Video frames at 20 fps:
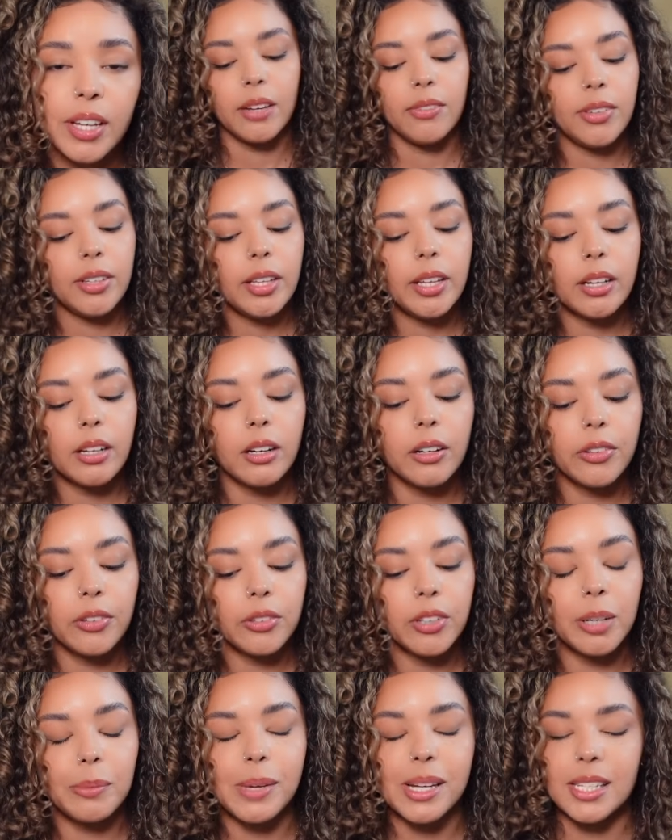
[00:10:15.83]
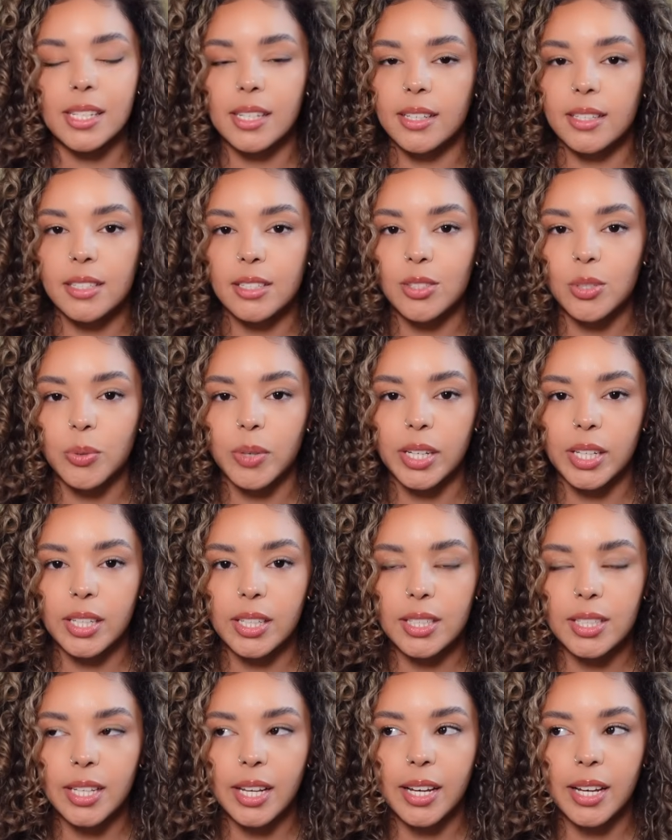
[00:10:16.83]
I feel like all throughout my teens and 20s